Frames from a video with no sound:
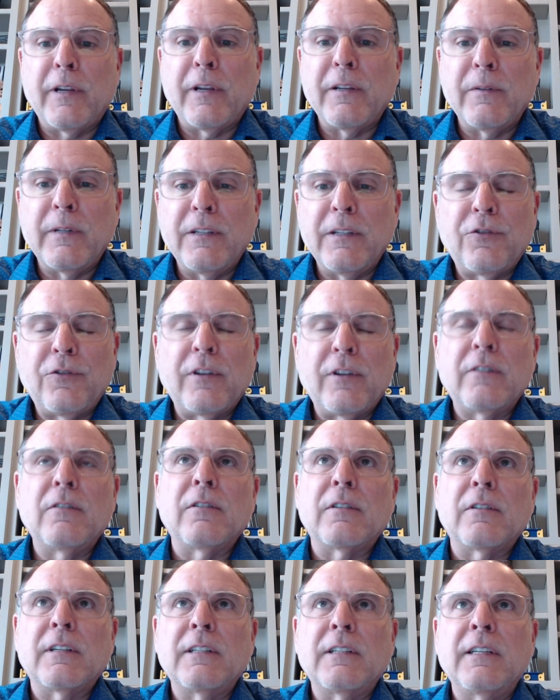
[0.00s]
you? He said,
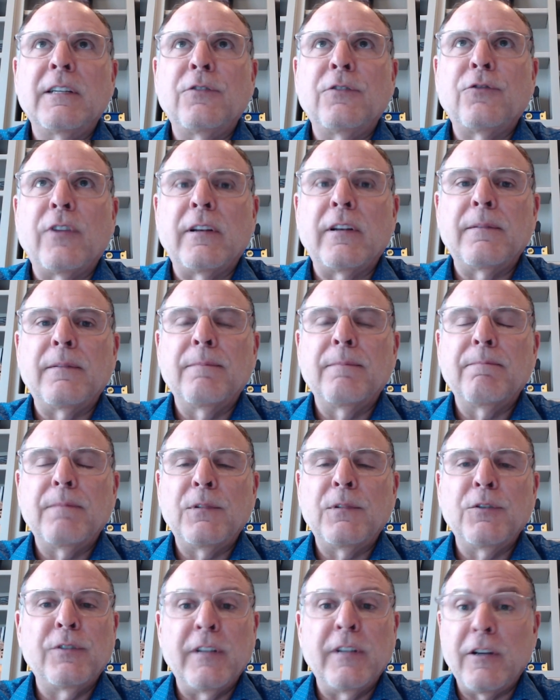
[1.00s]

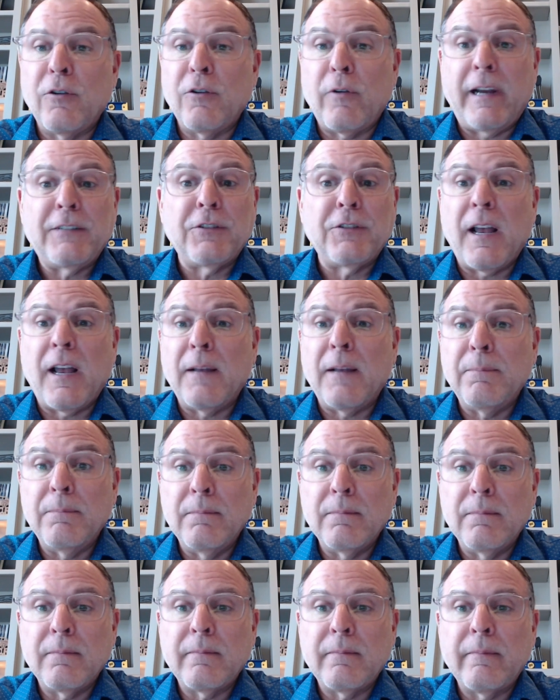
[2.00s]
you did a great job.
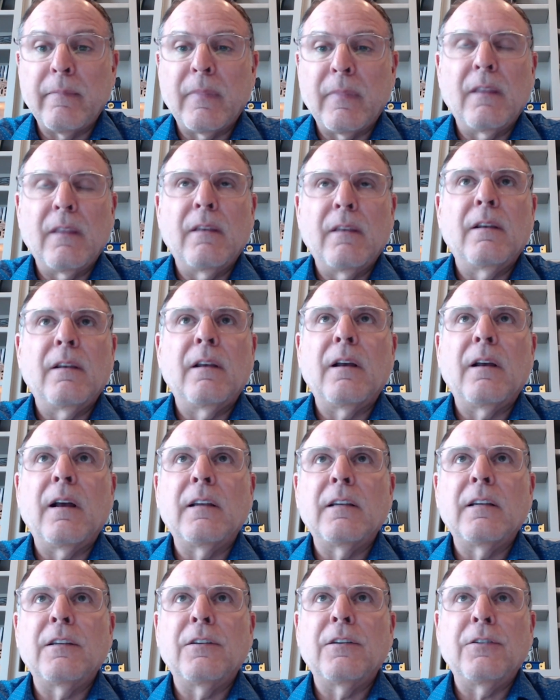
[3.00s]

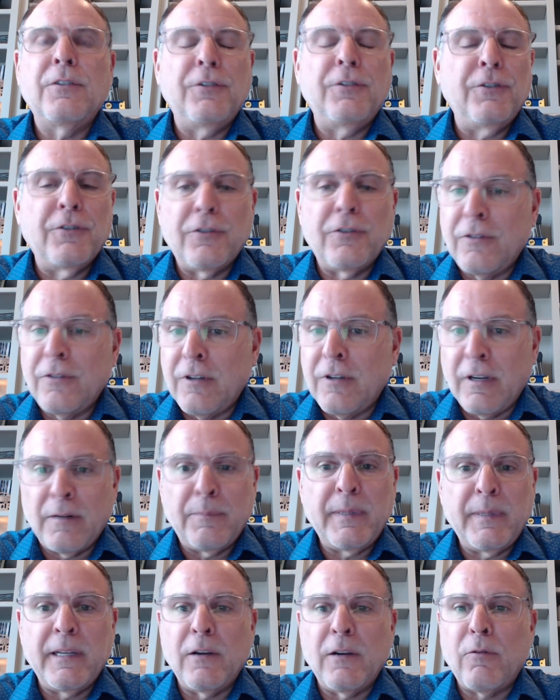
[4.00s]
You're
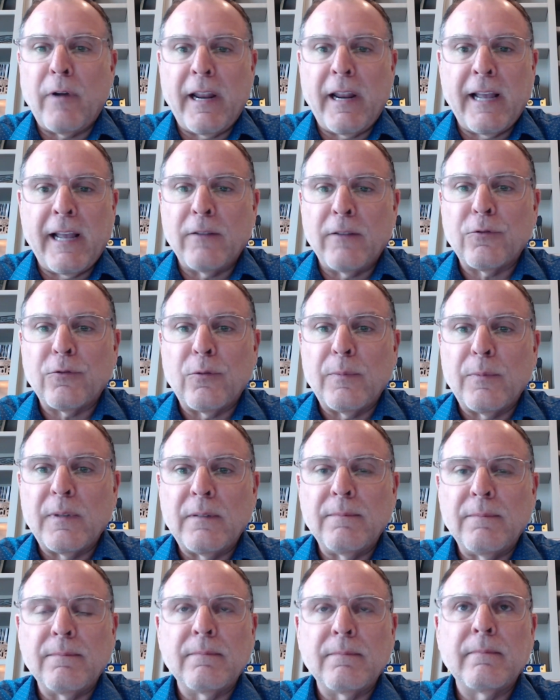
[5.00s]
going to be a great
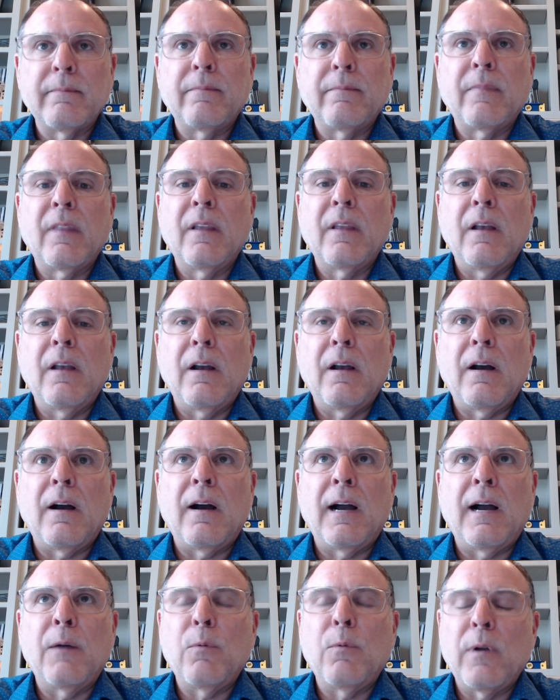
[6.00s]
councilman.
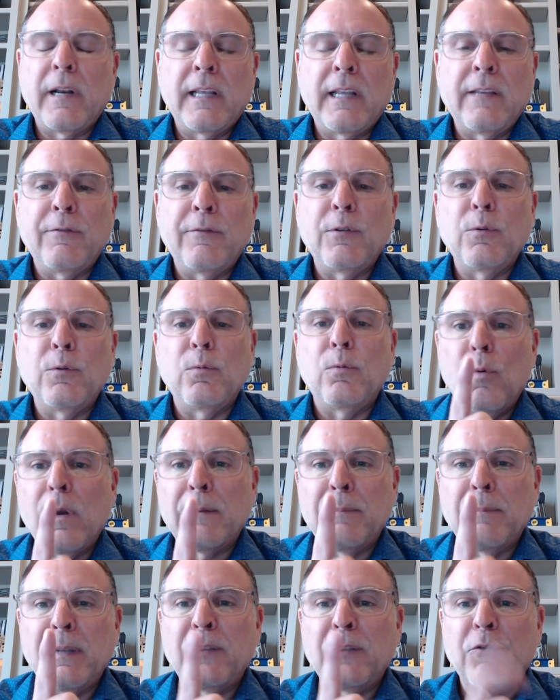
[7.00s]
I want to give you
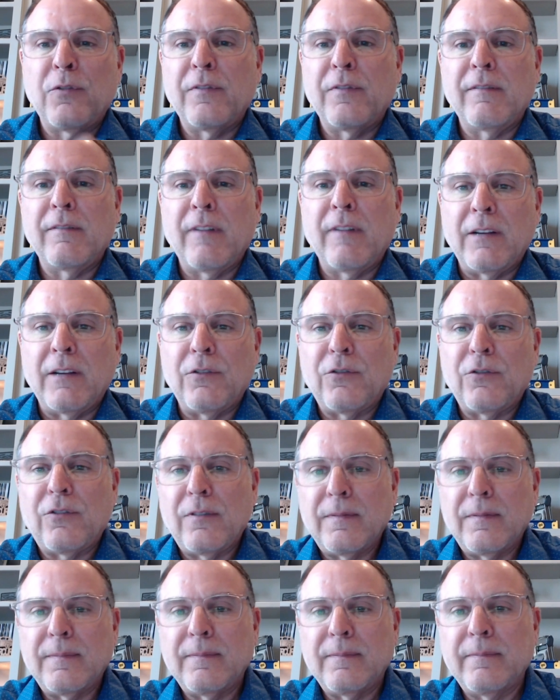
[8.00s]
one piece of
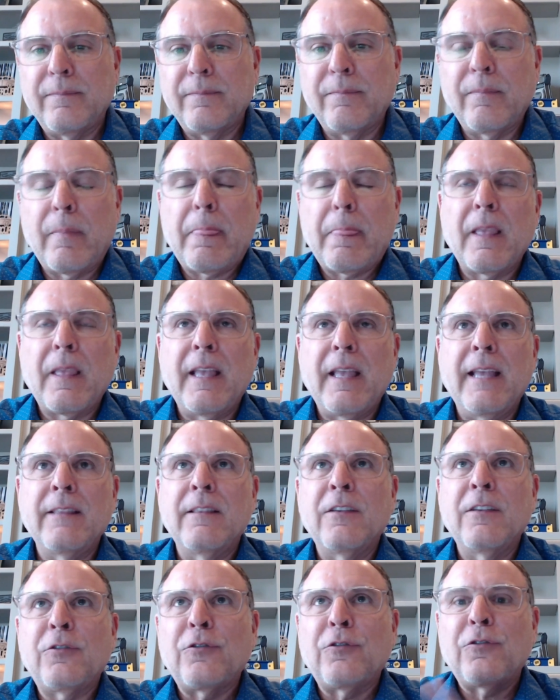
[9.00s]
advice.
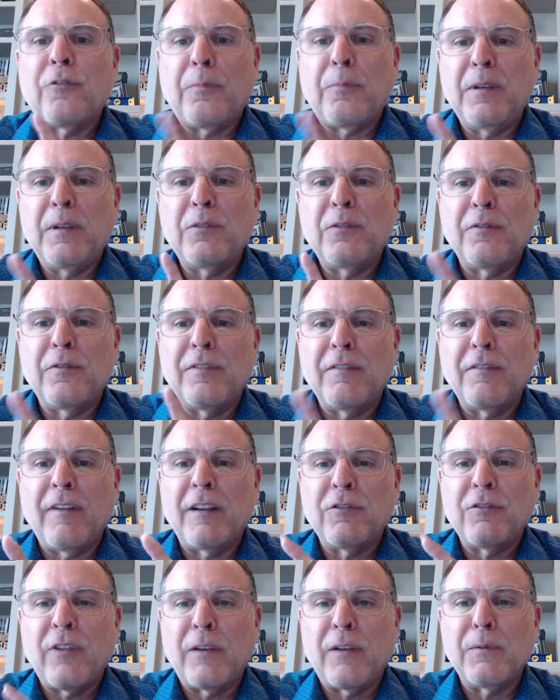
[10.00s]
And this is the piece of
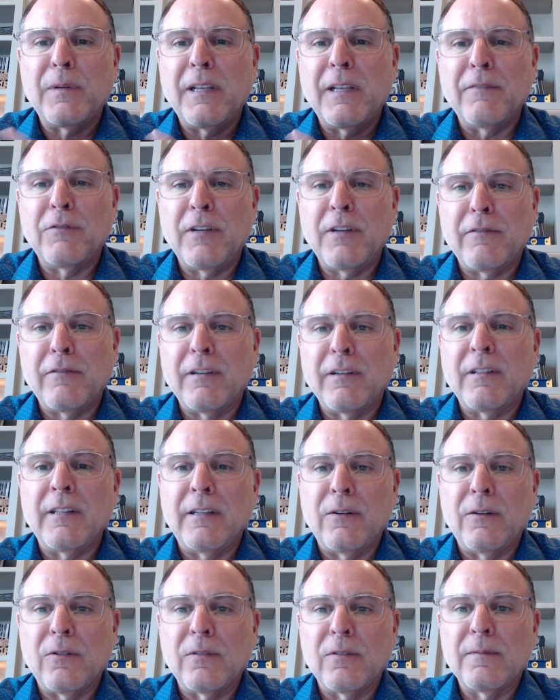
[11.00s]
advice I would give to every
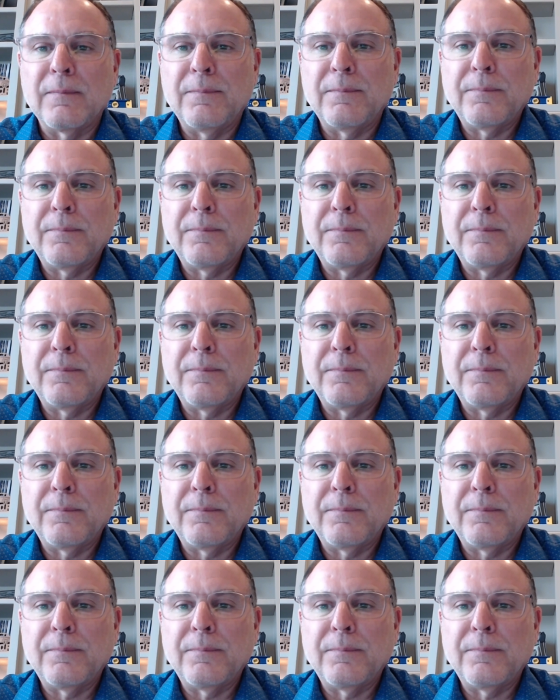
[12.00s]
leader.